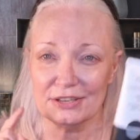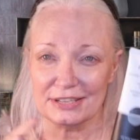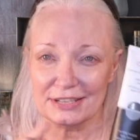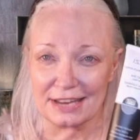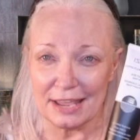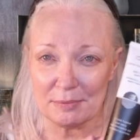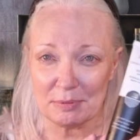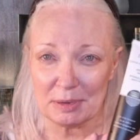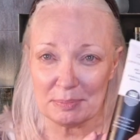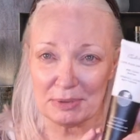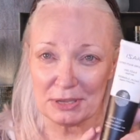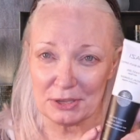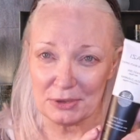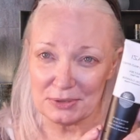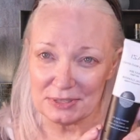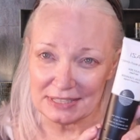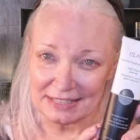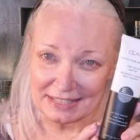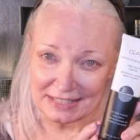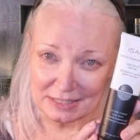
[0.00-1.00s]
today I'm going to be
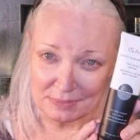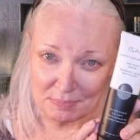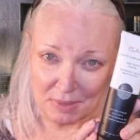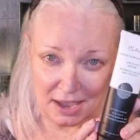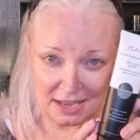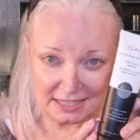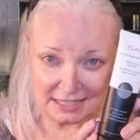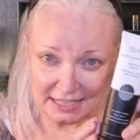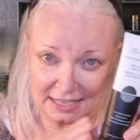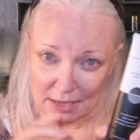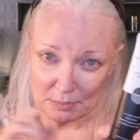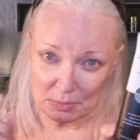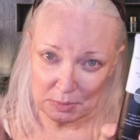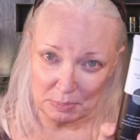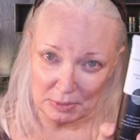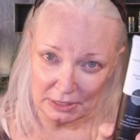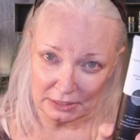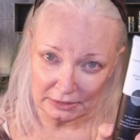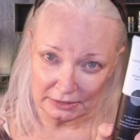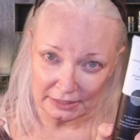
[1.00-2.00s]
using this Mazi. I'm going
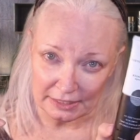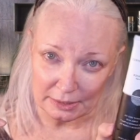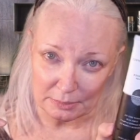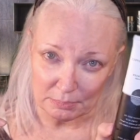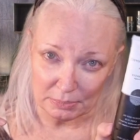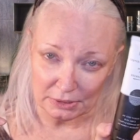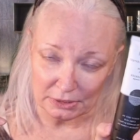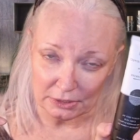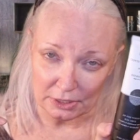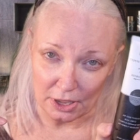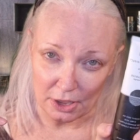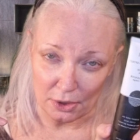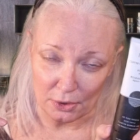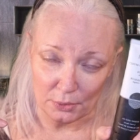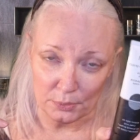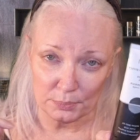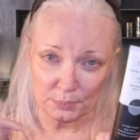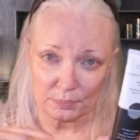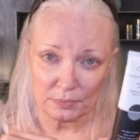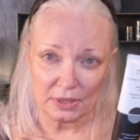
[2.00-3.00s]
to put a link
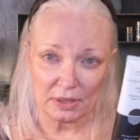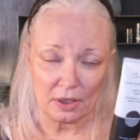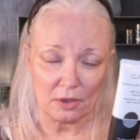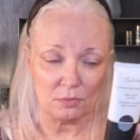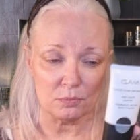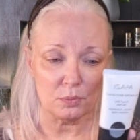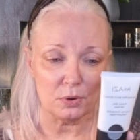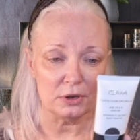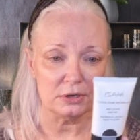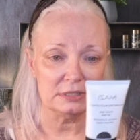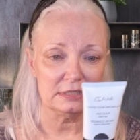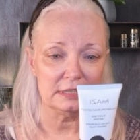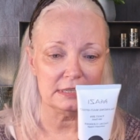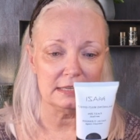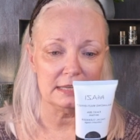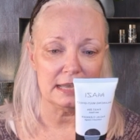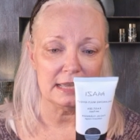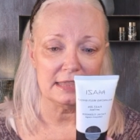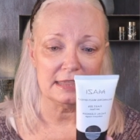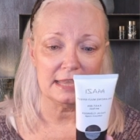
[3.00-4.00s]
below of where to
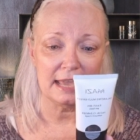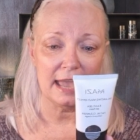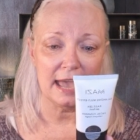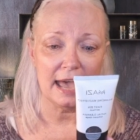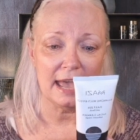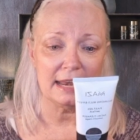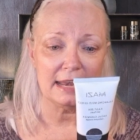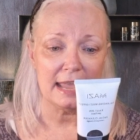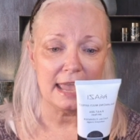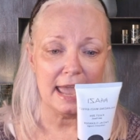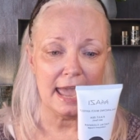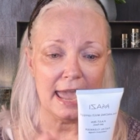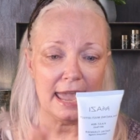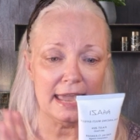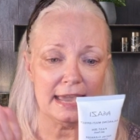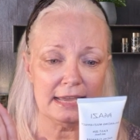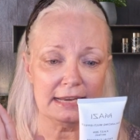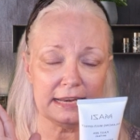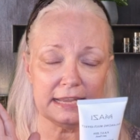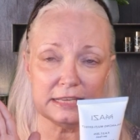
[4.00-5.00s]
get that.
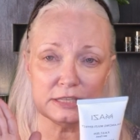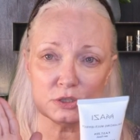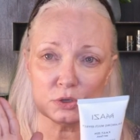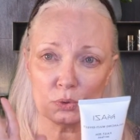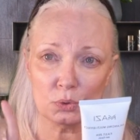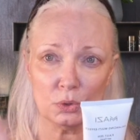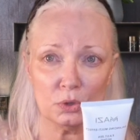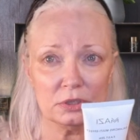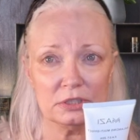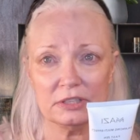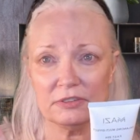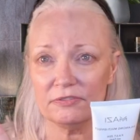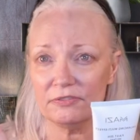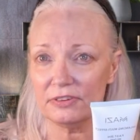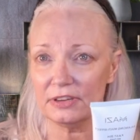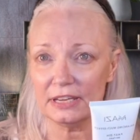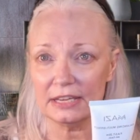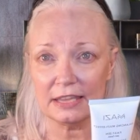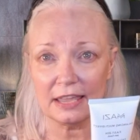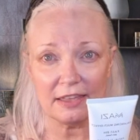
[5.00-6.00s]
And it's
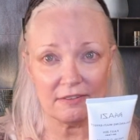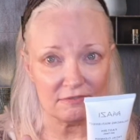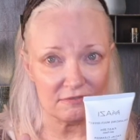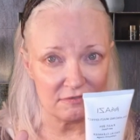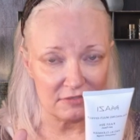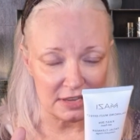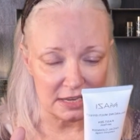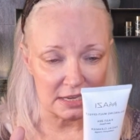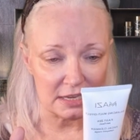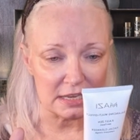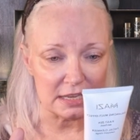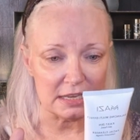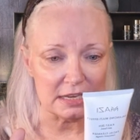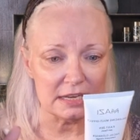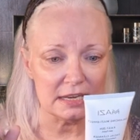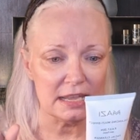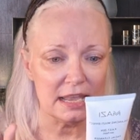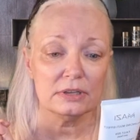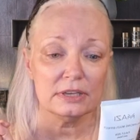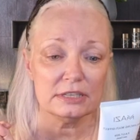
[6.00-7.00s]
cruelty-free and
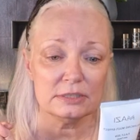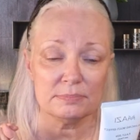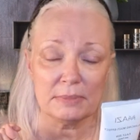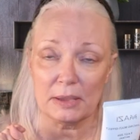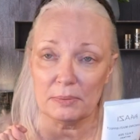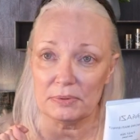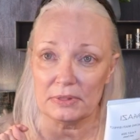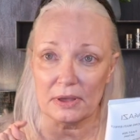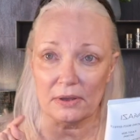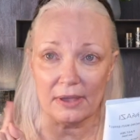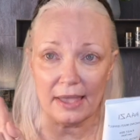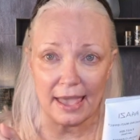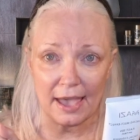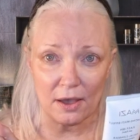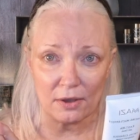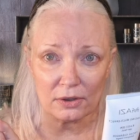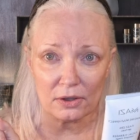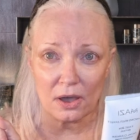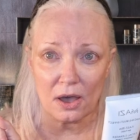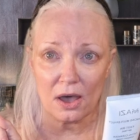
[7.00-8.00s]
vegan. It's made without
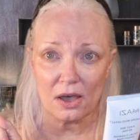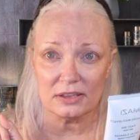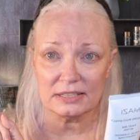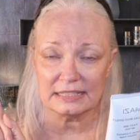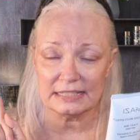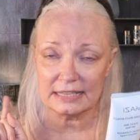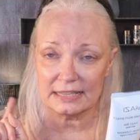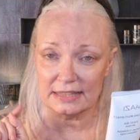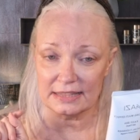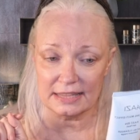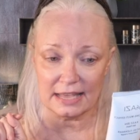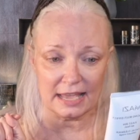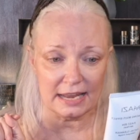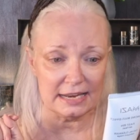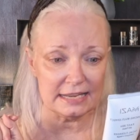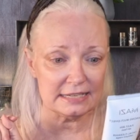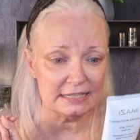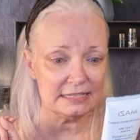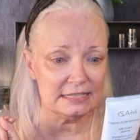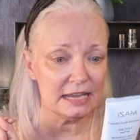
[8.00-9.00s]
alcohol,
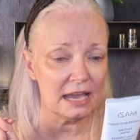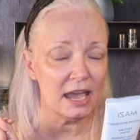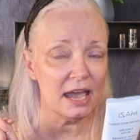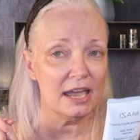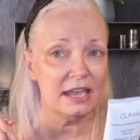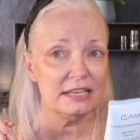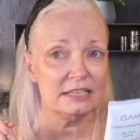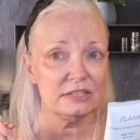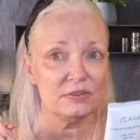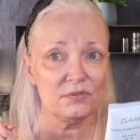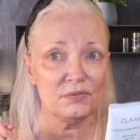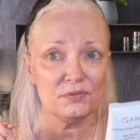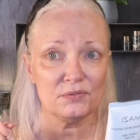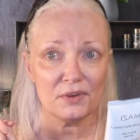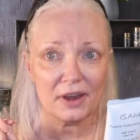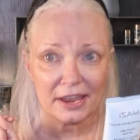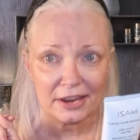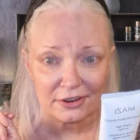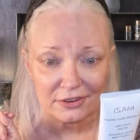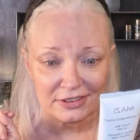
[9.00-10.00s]
synthetic dyes,
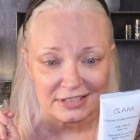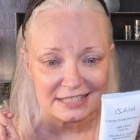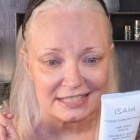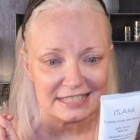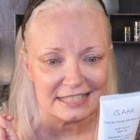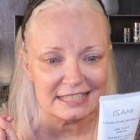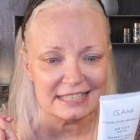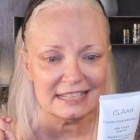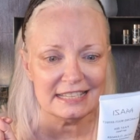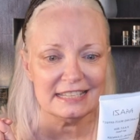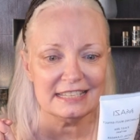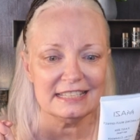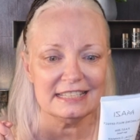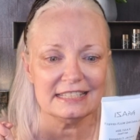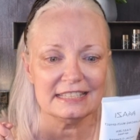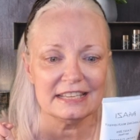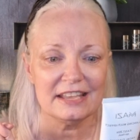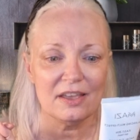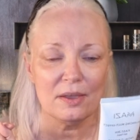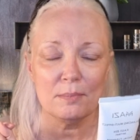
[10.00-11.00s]
fragrances,